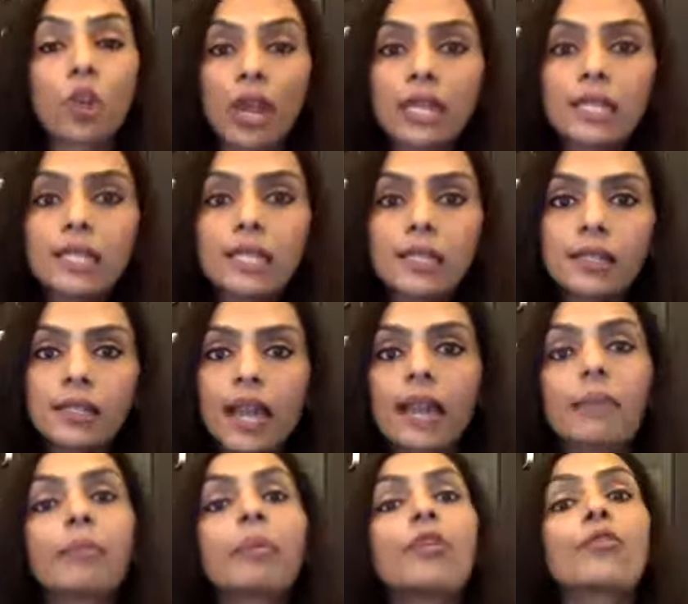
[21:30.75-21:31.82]
trust
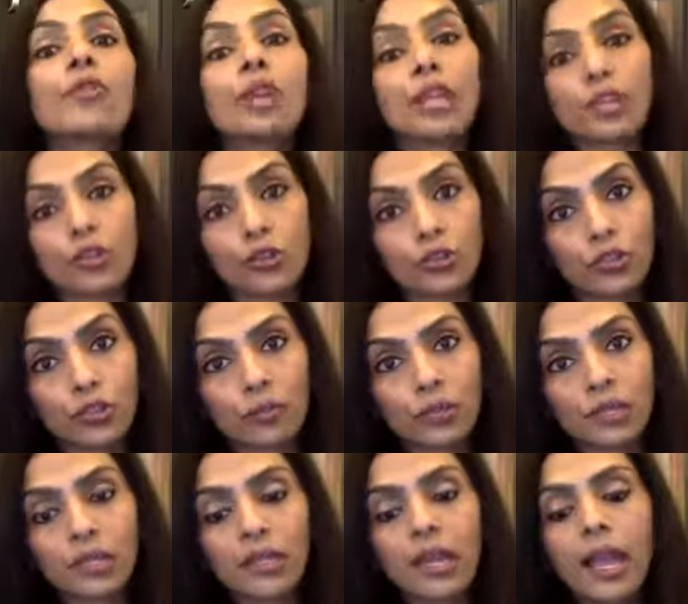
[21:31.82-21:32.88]
and build
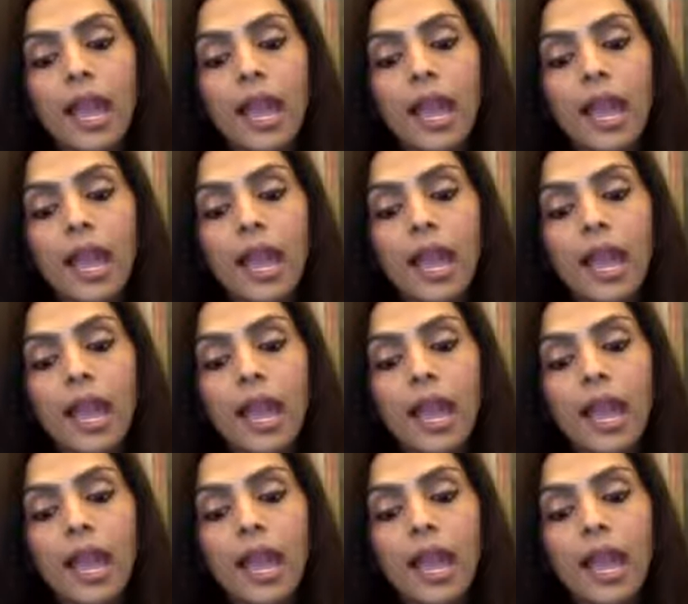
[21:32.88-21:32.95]
relationships,